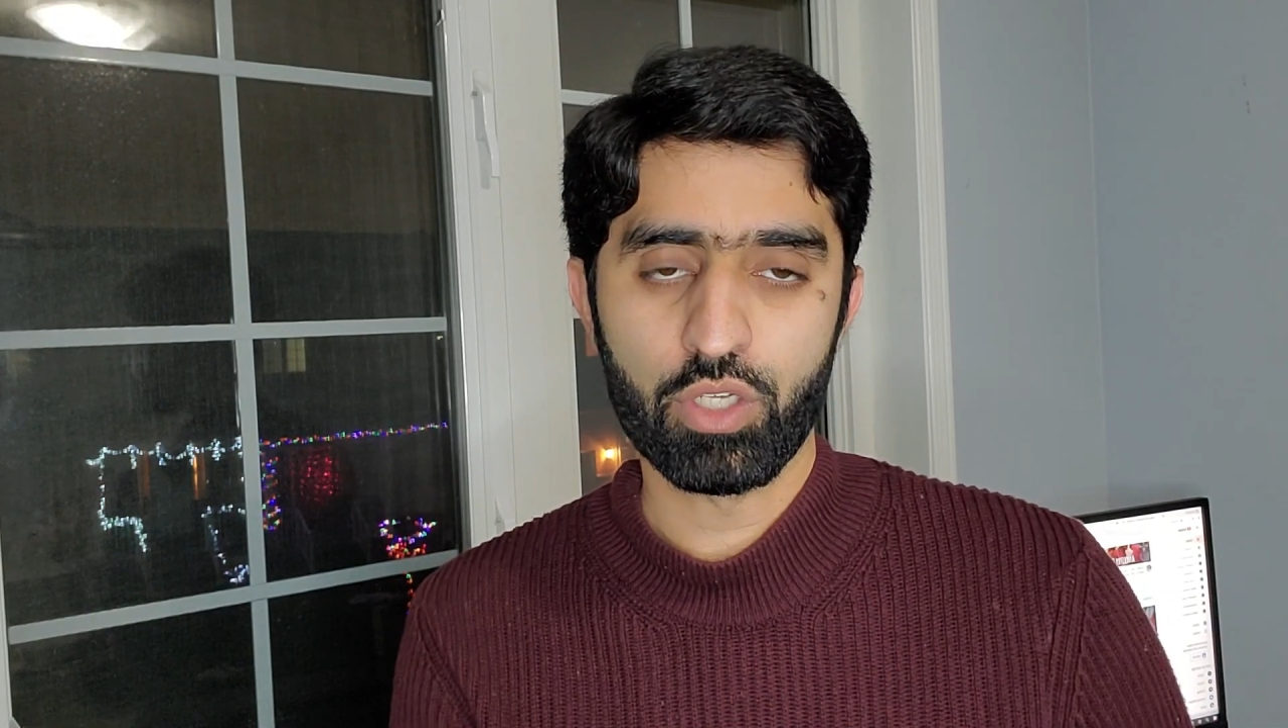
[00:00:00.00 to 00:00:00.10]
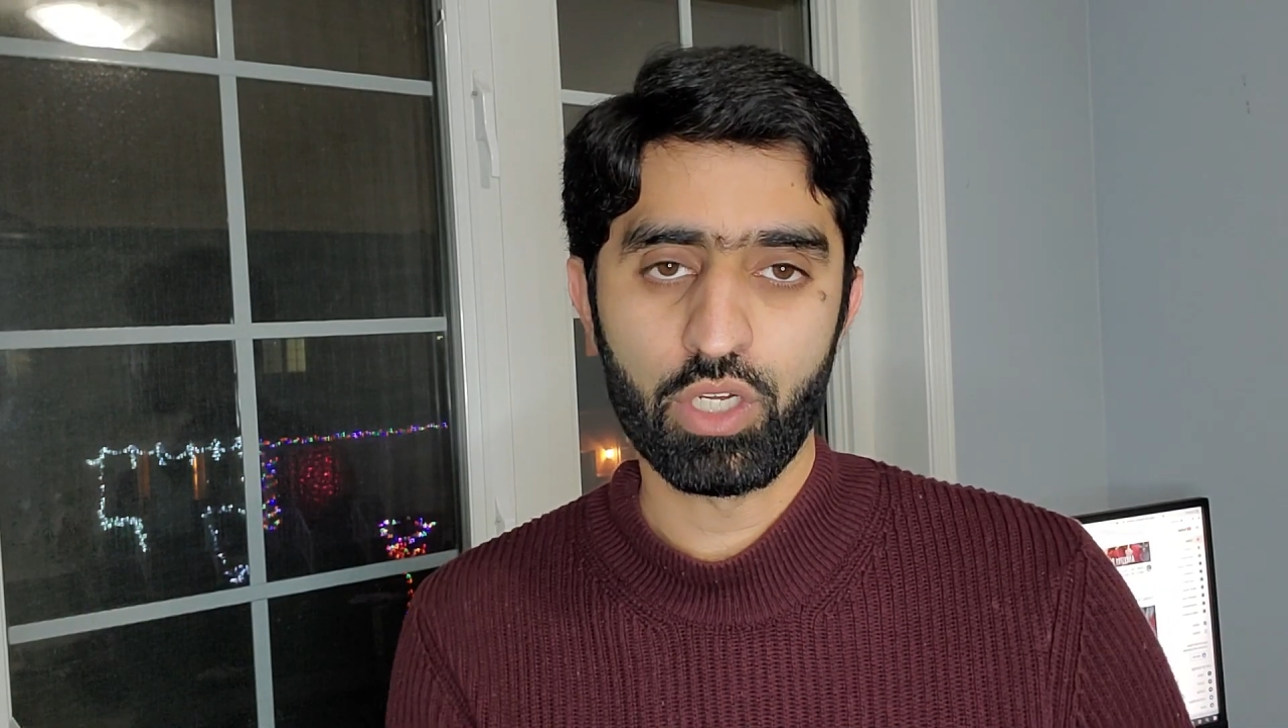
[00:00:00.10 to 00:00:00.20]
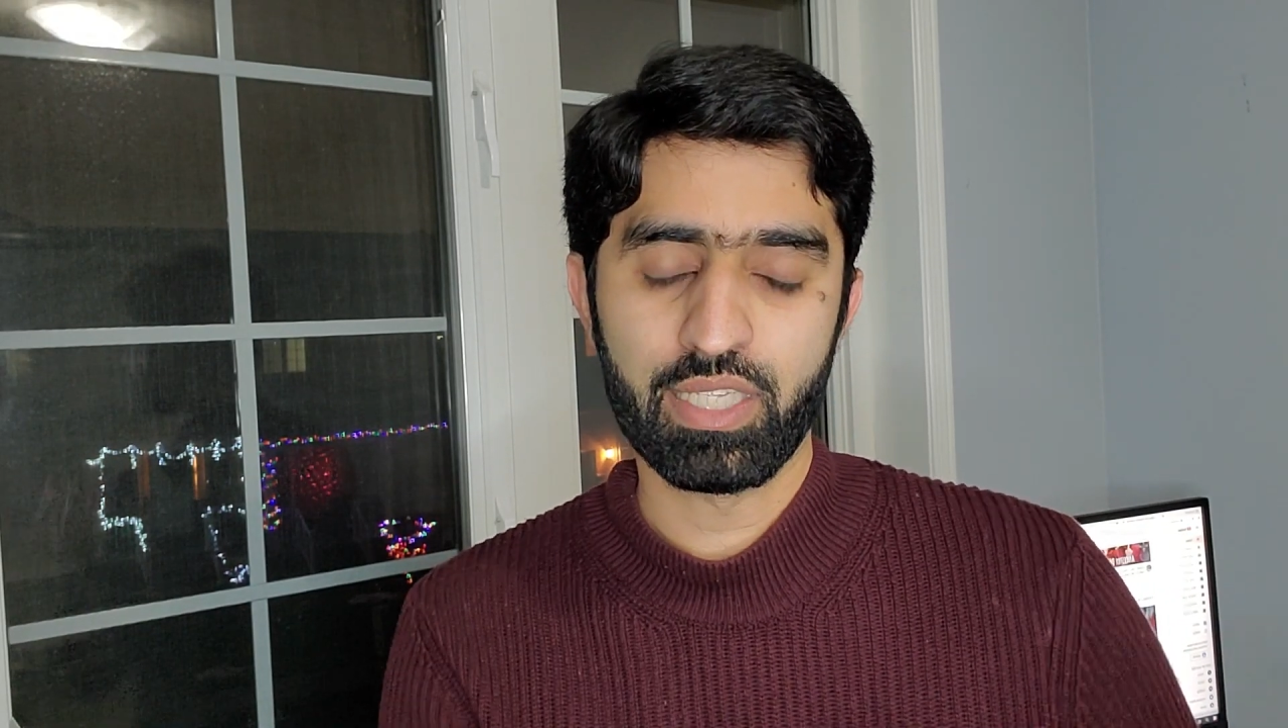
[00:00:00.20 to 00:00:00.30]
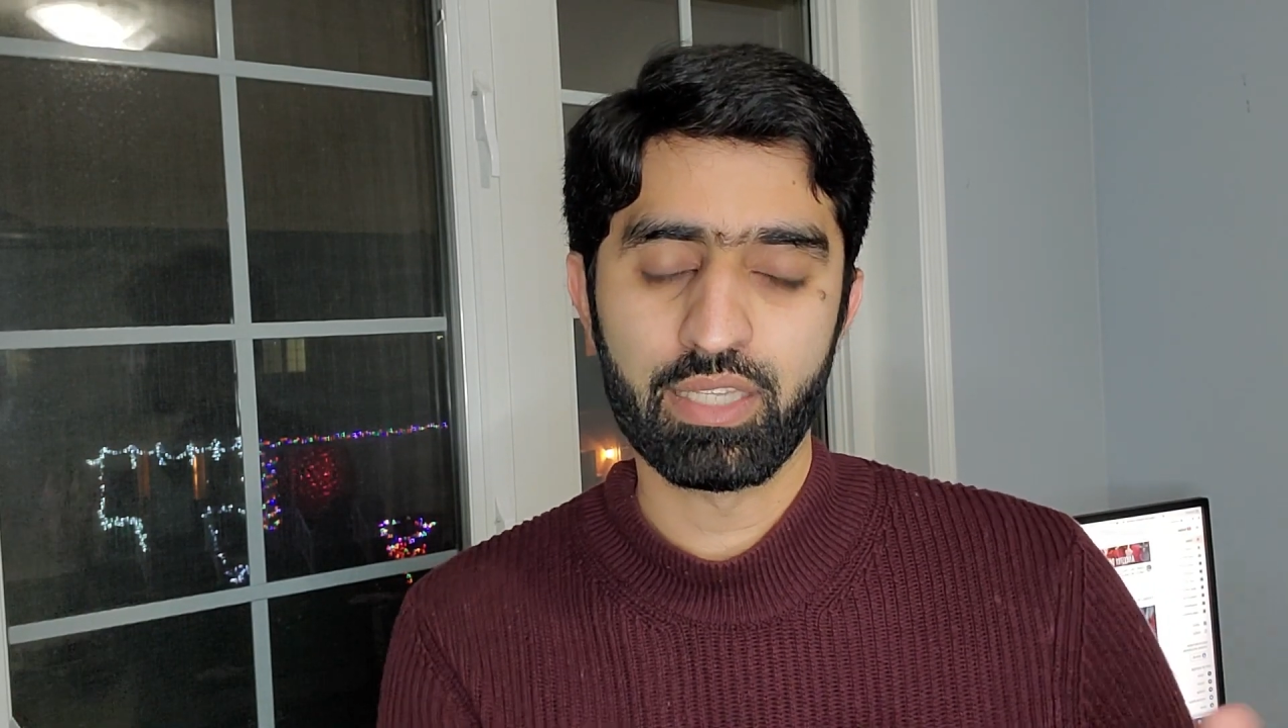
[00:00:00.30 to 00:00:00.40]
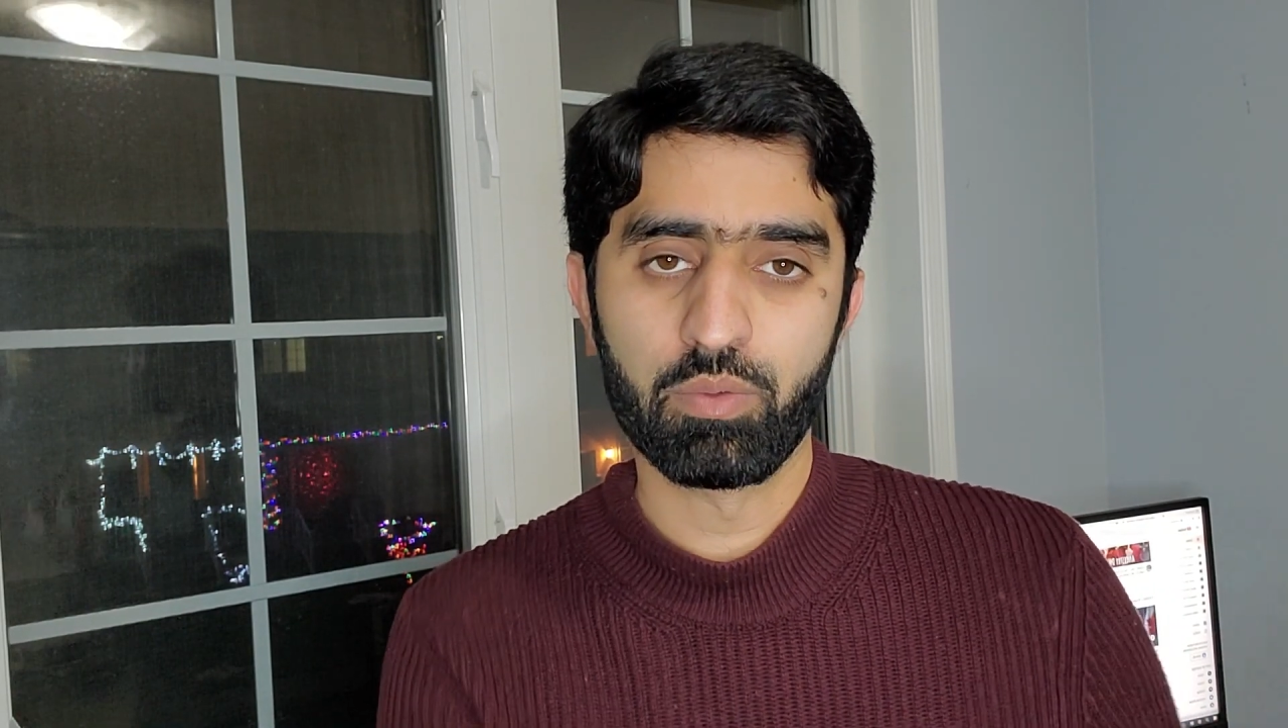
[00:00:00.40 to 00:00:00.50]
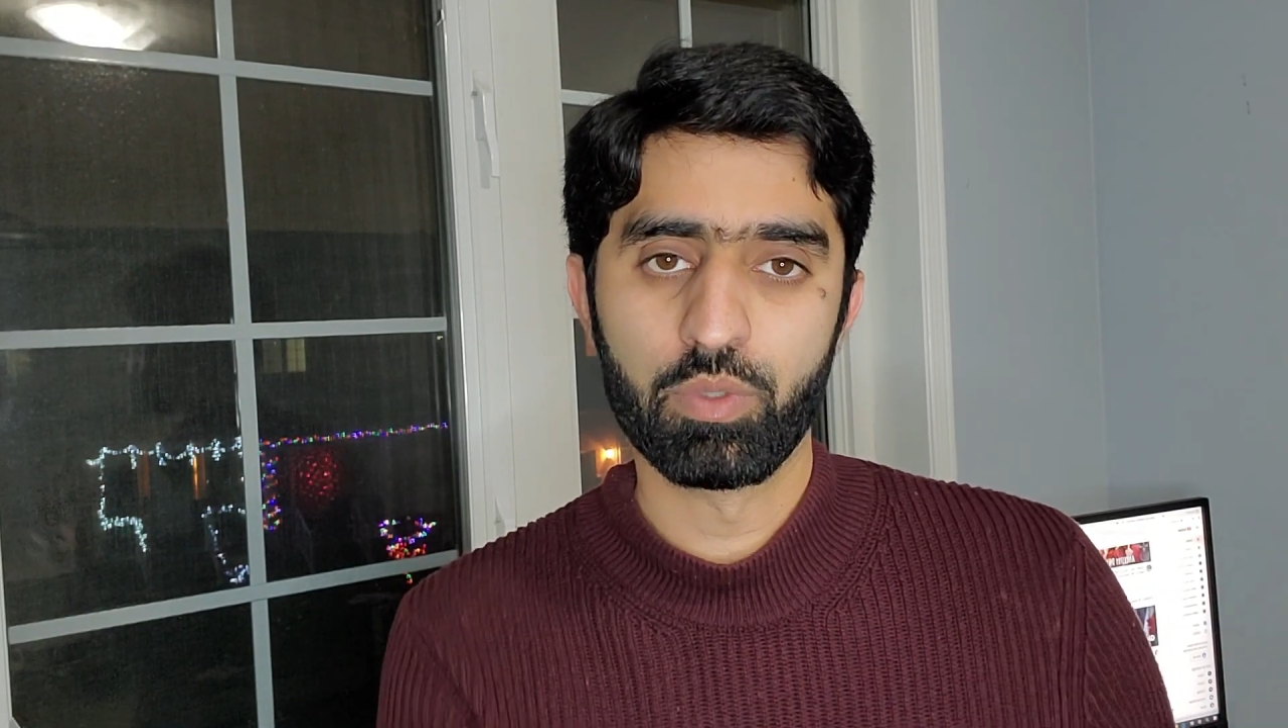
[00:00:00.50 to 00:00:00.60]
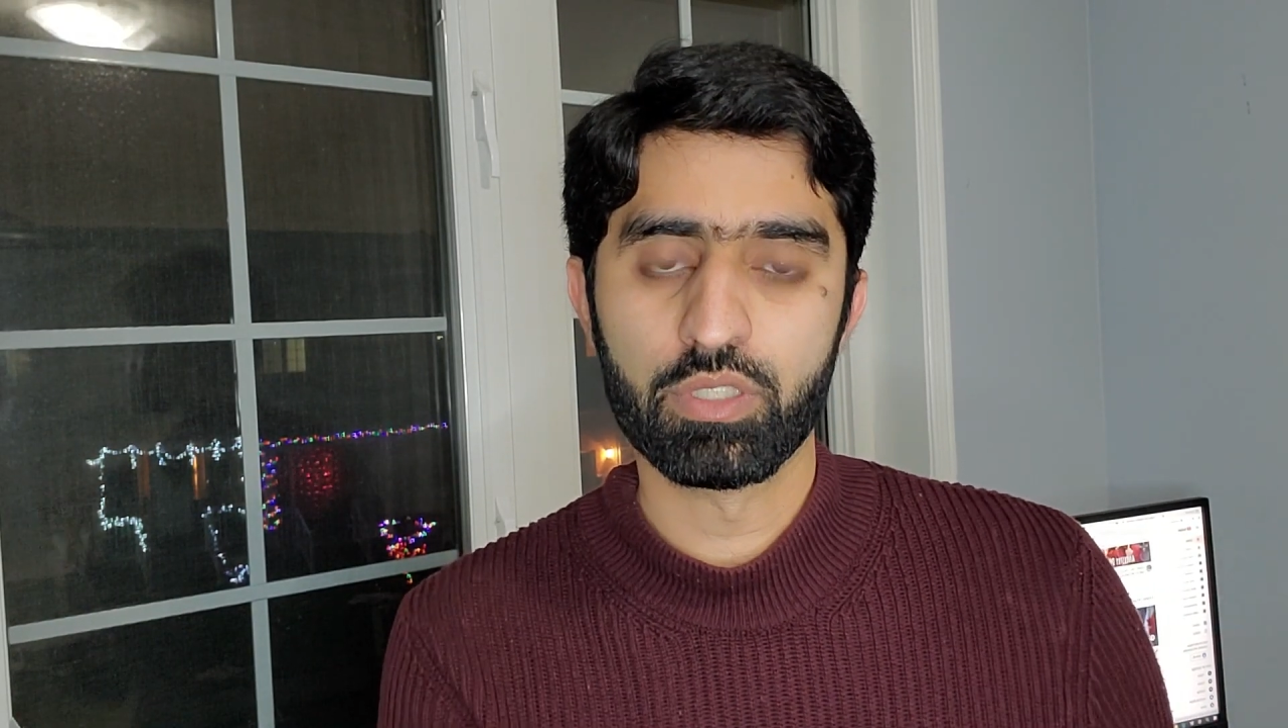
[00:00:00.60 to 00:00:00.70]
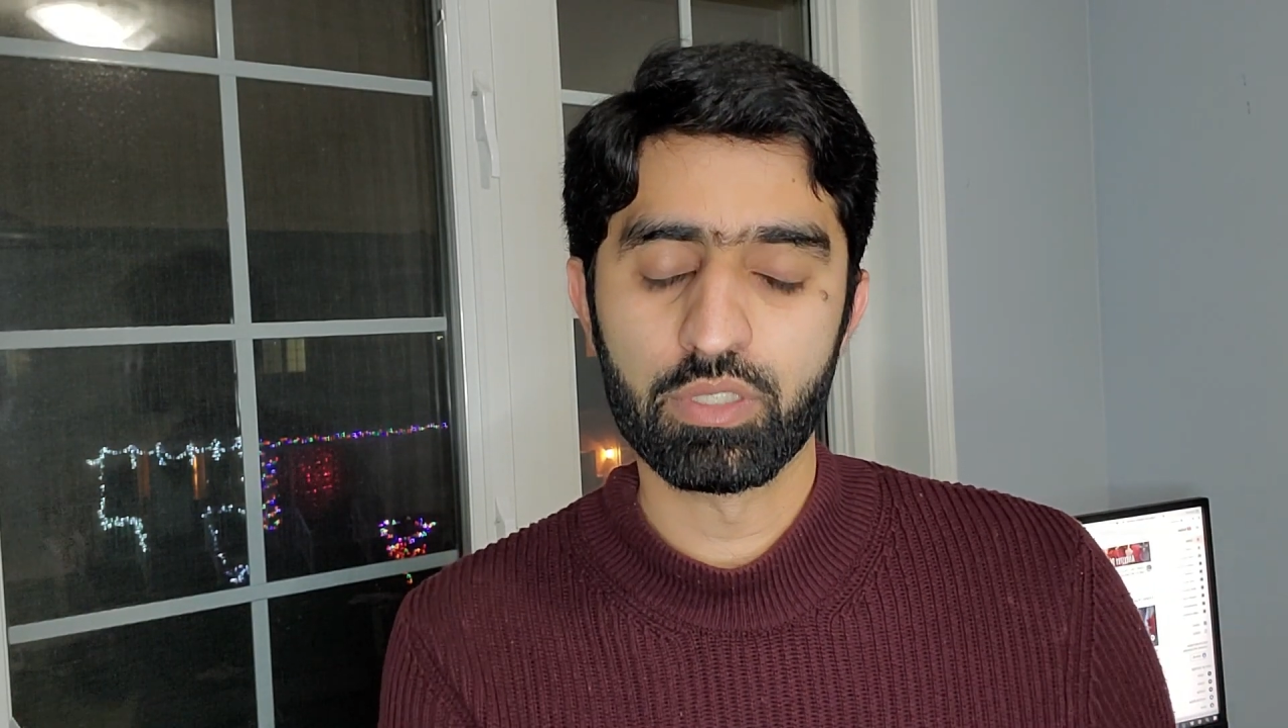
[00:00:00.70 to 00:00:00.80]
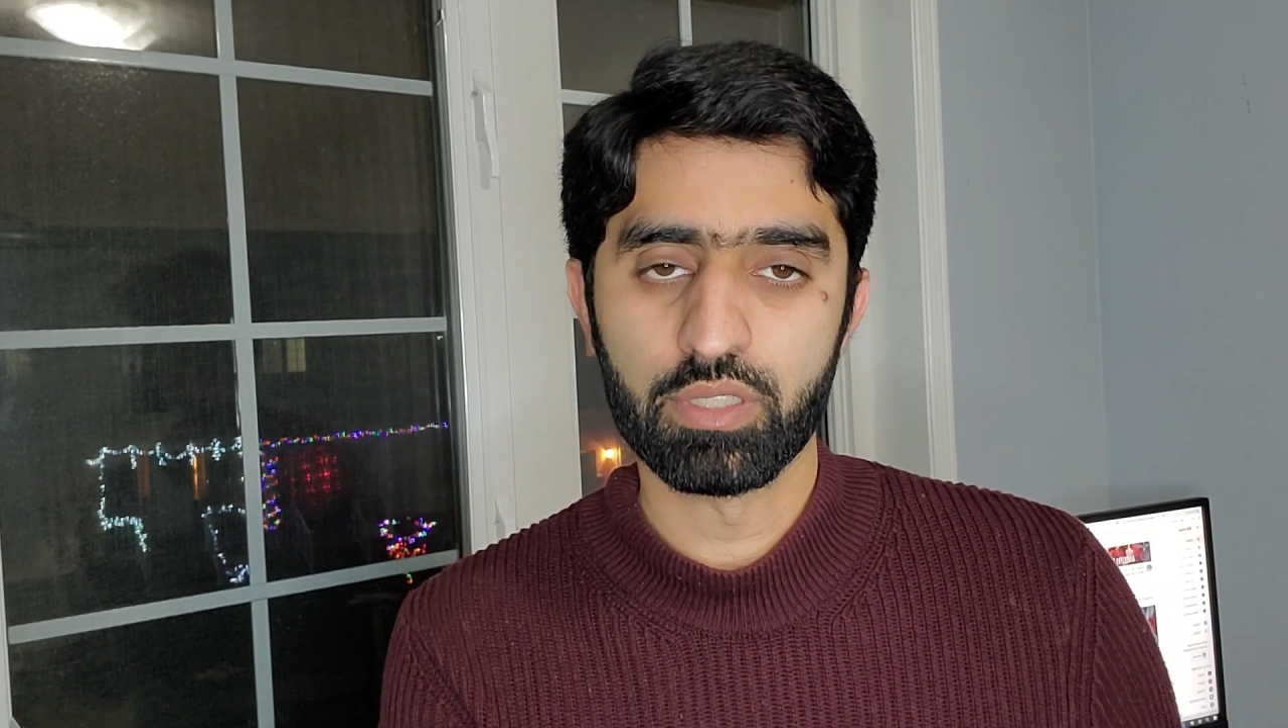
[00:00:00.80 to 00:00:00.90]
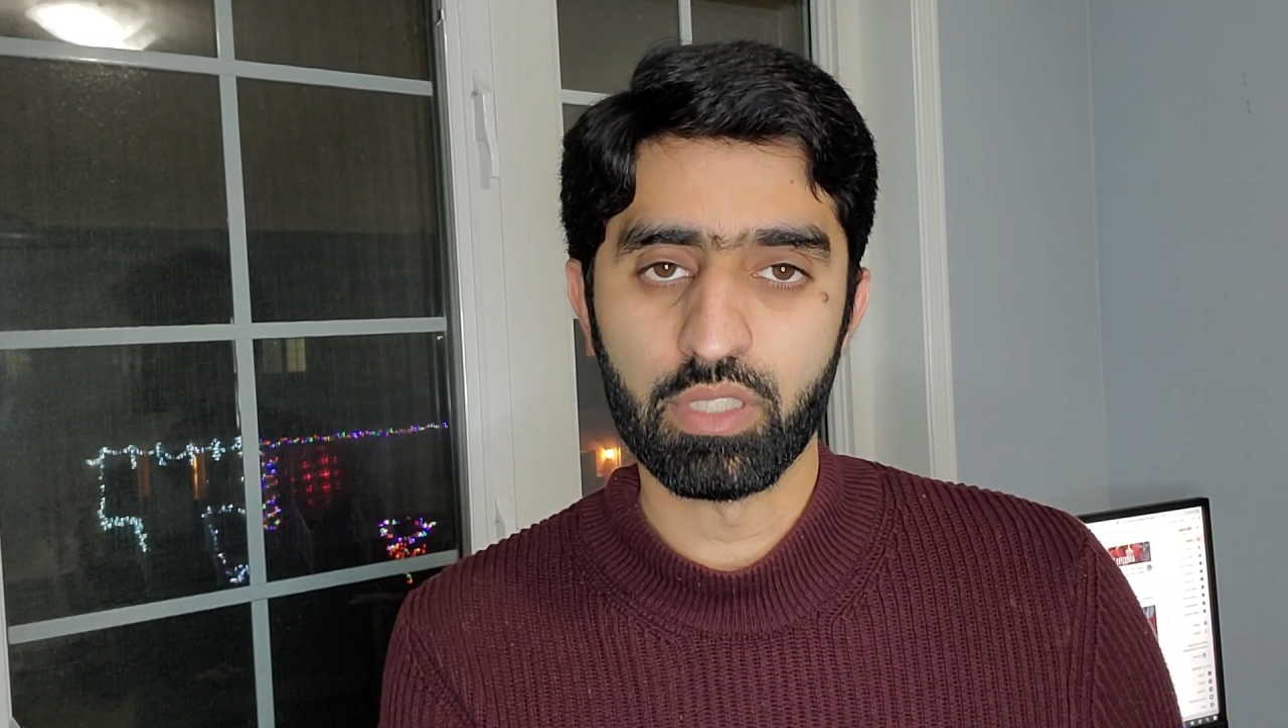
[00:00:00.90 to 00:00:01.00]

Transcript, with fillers: saw that there was